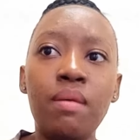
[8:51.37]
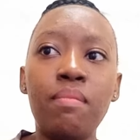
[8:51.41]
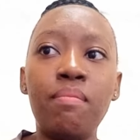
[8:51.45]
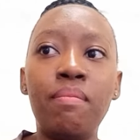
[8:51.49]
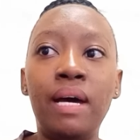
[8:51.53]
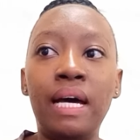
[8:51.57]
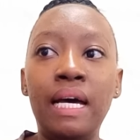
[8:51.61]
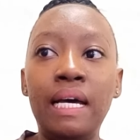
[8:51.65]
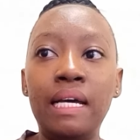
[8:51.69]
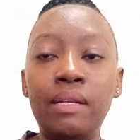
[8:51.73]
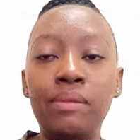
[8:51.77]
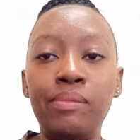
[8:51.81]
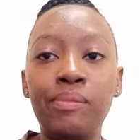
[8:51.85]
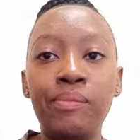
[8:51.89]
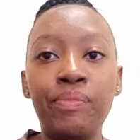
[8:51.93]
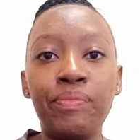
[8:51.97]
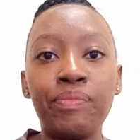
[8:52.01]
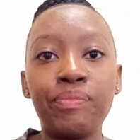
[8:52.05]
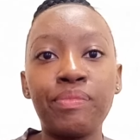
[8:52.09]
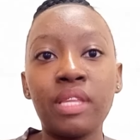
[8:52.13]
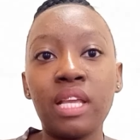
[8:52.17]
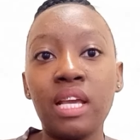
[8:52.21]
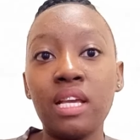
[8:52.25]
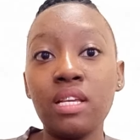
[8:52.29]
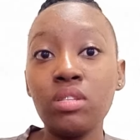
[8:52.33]

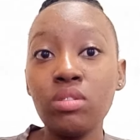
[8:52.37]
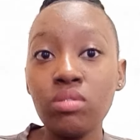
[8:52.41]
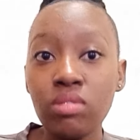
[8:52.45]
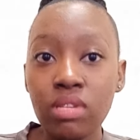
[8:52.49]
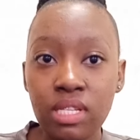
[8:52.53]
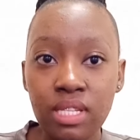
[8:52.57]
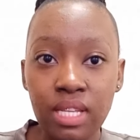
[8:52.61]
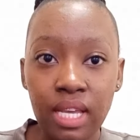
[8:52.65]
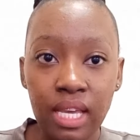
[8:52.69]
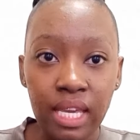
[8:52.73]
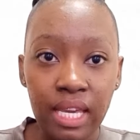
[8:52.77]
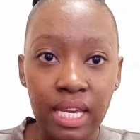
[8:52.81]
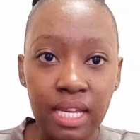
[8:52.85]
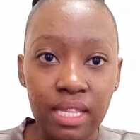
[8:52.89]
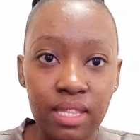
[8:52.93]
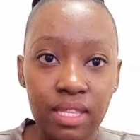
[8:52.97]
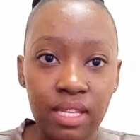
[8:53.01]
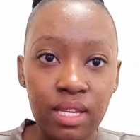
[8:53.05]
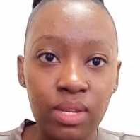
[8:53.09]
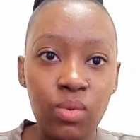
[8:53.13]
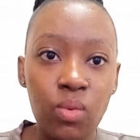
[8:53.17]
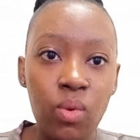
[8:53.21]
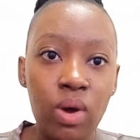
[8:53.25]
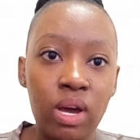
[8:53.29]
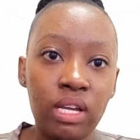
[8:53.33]
But as soon as I get
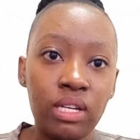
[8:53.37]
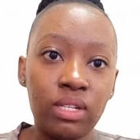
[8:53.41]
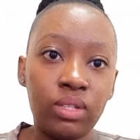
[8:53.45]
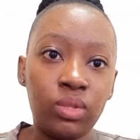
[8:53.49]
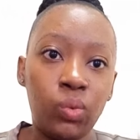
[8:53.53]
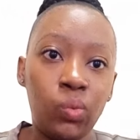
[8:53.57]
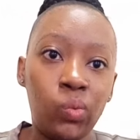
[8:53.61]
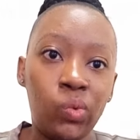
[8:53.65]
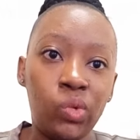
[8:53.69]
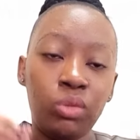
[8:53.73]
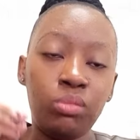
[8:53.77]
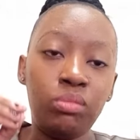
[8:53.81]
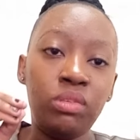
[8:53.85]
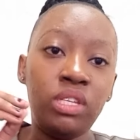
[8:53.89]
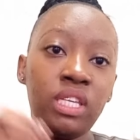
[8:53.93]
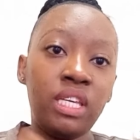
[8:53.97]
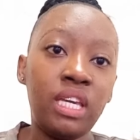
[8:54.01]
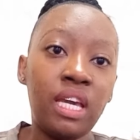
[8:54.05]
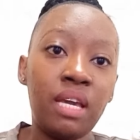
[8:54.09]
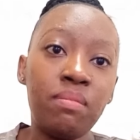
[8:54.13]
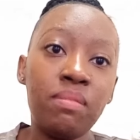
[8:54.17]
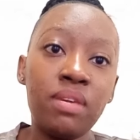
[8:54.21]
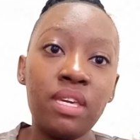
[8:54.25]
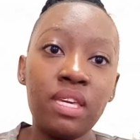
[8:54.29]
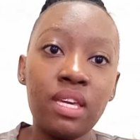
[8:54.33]
that one, we'll be
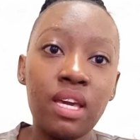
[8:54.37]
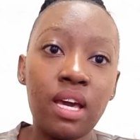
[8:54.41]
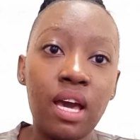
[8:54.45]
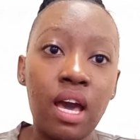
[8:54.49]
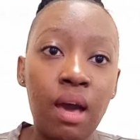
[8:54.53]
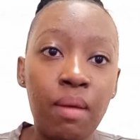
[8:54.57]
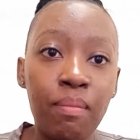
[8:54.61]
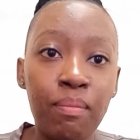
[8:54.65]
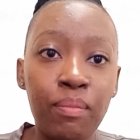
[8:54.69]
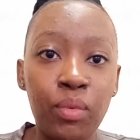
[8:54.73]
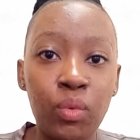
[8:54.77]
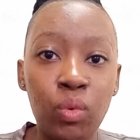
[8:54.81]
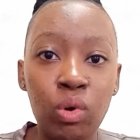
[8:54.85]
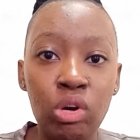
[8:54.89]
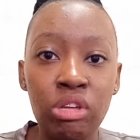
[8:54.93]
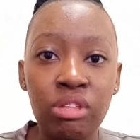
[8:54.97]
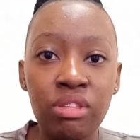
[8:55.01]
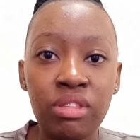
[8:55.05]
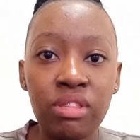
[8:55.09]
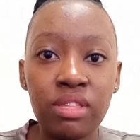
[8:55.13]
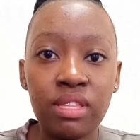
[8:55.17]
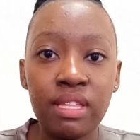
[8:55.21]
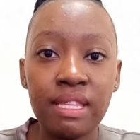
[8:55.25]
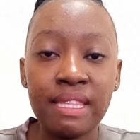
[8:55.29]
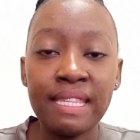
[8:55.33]
coming up
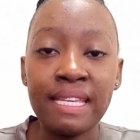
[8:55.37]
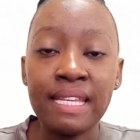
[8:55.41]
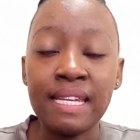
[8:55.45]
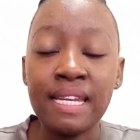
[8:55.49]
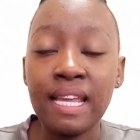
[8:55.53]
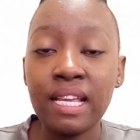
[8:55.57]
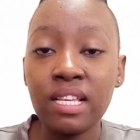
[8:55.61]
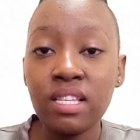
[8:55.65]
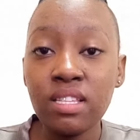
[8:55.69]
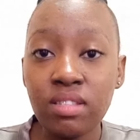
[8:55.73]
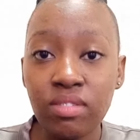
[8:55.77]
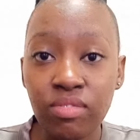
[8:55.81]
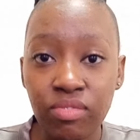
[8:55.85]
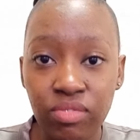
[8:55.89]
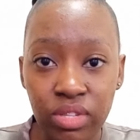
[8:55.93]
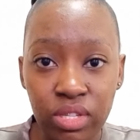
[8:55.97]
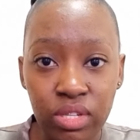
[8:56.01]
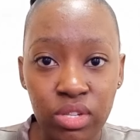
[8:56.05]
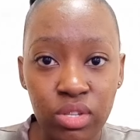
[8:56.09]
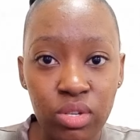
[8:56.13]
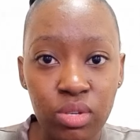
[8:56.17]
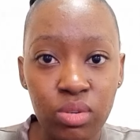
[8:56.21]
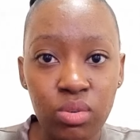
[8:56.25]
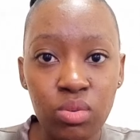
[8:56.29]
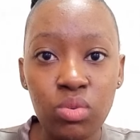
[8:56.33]
with the next
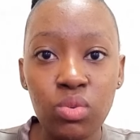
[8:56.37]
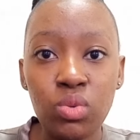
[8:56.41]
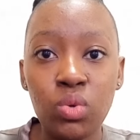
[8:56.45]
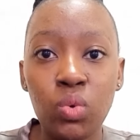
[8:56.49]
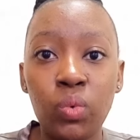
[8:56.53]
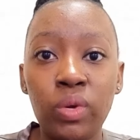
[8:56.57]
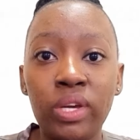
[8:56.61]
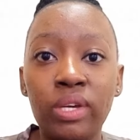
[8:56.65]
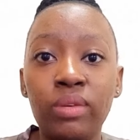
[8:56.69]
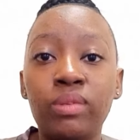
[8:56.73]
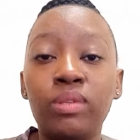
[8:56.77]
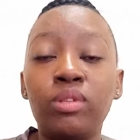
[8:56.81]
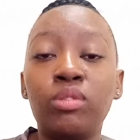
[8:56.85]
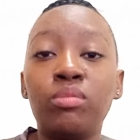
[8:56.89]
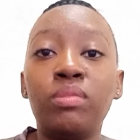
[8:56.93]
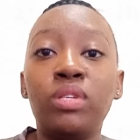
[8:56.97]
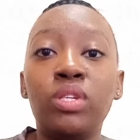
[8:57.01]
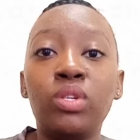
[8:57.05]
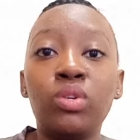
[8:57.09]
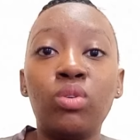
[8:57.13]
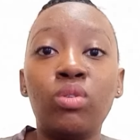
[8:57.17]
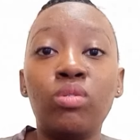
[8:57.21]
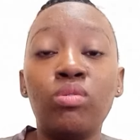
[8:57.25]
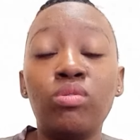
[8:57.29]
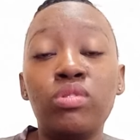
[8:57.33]
video where we'll
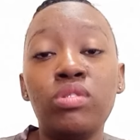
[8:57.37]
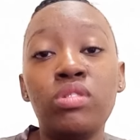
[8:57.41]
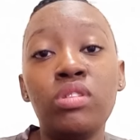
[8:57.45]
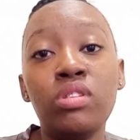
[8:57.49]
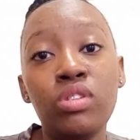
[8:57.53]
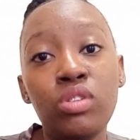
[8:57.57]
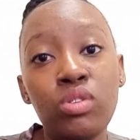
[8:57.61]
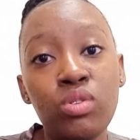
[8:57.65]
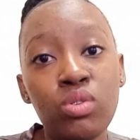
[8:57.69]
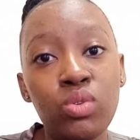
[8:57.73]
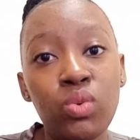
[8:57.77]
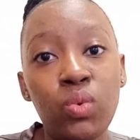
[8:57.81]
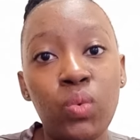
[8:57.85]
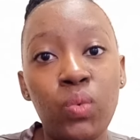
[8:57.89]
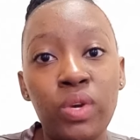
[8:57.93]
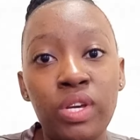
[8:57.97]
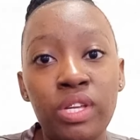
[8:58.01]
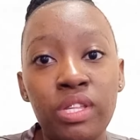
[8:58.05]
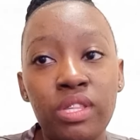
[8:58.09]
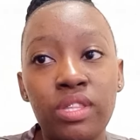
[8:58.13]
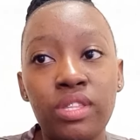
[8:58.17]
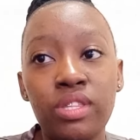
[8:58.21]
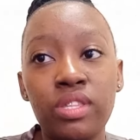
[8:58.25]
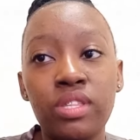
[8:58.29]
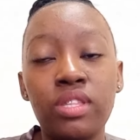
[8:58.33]
be continuing
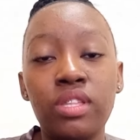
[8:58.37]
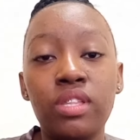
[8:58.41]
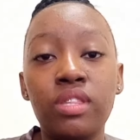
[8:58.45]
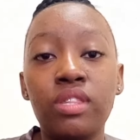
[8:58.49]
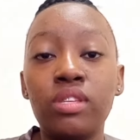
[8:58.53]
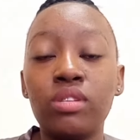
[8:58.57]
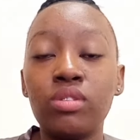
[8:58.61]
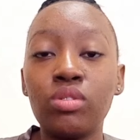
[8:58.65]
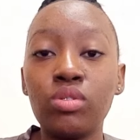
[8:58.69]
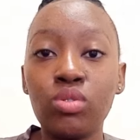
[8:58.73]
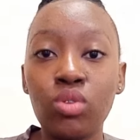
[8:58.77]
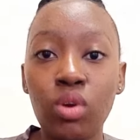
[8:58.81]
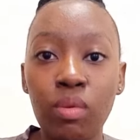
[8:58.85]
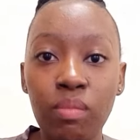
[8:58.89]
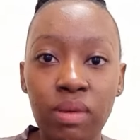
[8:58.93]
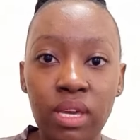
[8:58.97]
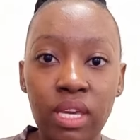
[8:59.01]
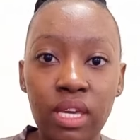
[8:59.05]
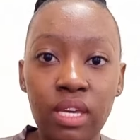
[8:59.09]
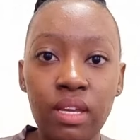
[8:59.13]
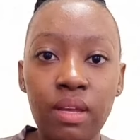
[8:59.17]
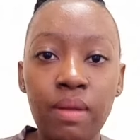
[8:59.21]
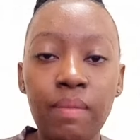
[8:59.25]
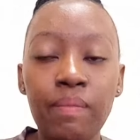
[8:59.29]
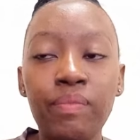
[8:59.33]
with this topic.
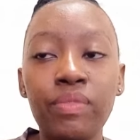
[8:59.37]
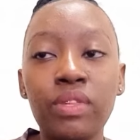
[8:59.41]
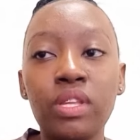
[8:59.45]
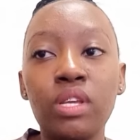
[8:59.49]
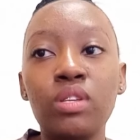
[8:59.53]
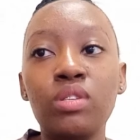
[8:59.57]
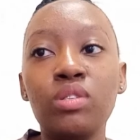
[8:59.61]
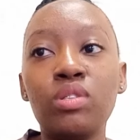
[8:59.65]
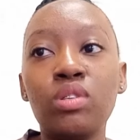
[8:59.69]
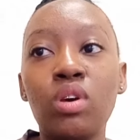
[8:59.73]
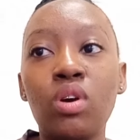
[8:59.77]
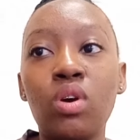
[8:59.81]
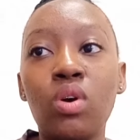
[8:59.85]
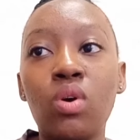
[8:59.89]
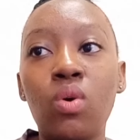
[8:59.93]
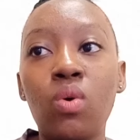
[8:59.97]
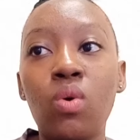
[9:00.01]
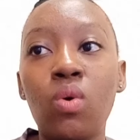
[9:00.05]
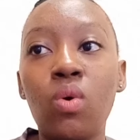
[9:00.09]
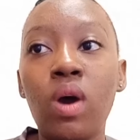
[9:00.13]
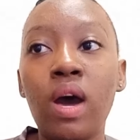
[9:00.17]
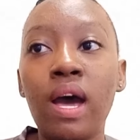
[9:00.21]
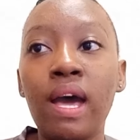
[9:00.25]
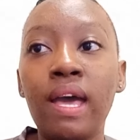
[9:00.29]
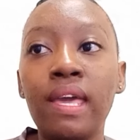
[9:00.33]

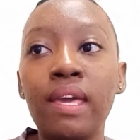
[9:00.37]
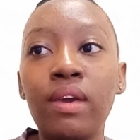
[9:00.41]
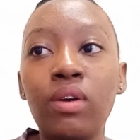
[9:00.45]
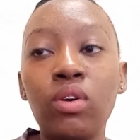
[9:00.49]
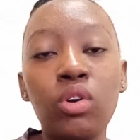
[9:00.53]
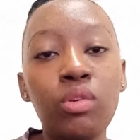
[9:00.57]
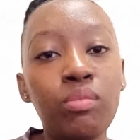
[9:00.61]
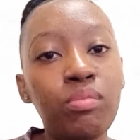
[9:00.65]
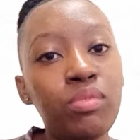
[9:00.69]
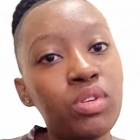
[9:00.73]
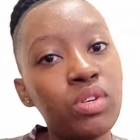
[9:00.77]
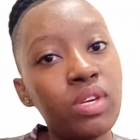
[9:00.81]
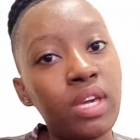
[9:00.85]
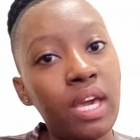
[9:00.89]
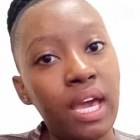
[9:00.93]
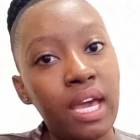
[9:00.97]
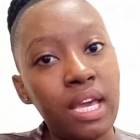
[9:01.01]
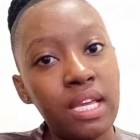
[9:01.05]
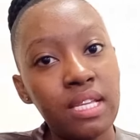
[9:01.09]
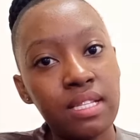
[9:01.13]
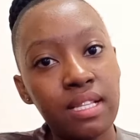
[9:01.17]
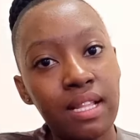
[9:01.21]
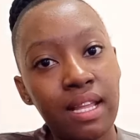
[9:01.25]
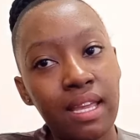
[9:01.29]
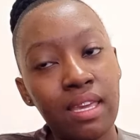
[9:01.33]
So I hope you
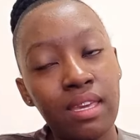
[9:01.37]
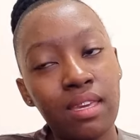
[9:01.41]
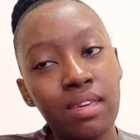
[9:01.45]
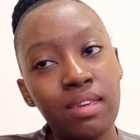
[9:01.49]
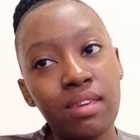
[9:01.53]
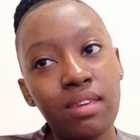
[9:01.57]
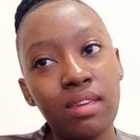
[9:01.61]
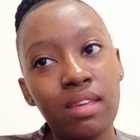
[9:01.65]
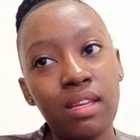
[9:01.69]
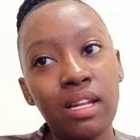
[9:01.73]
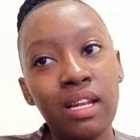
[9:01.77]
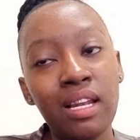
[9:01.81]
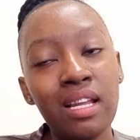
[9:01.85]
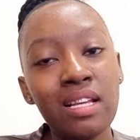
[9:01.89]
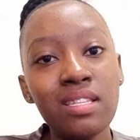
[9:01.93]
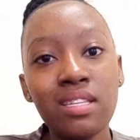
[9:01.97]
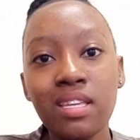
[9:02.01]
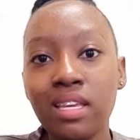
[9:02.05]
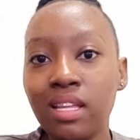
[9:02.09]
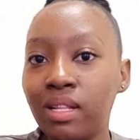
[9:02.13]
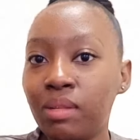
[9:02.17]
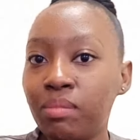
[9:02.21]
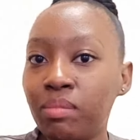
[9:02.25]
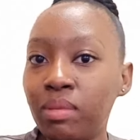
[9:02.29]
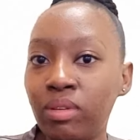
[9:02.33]
guys like let's
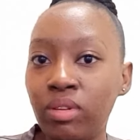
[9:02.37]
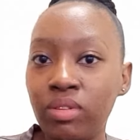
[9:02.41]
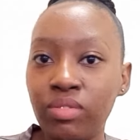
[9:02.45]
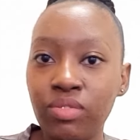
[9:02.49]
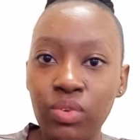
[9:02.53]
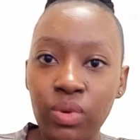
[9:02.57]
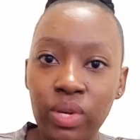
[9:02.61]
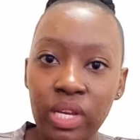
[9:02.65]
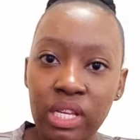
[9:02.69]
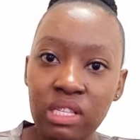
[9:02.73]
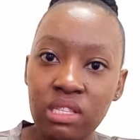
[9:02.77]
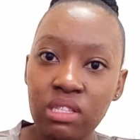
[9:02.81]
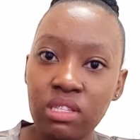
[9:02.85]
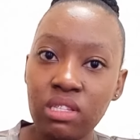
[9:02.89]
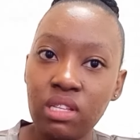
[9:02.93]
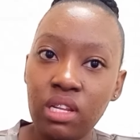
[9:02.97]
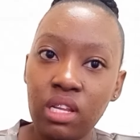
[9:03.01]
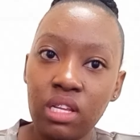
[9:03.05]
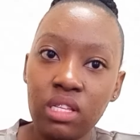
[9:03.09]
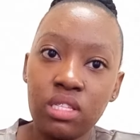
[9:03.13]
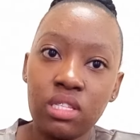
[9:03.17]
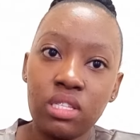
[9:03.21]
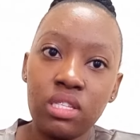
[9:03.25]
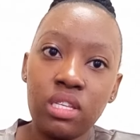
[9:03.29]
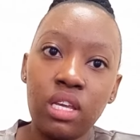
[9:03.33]
help our friends,
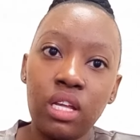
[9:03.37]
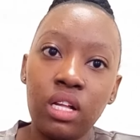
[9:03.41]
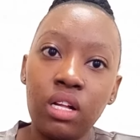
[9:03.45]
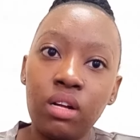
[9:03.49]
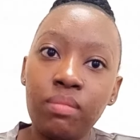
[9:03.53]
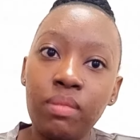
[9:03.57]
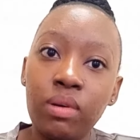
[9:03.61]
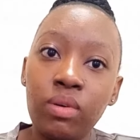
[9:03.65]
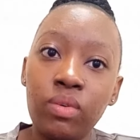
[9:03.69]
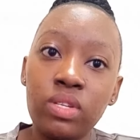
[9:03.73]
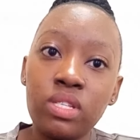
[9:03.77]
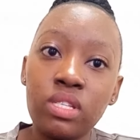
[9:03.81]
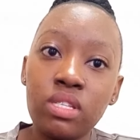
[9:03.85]
let's help our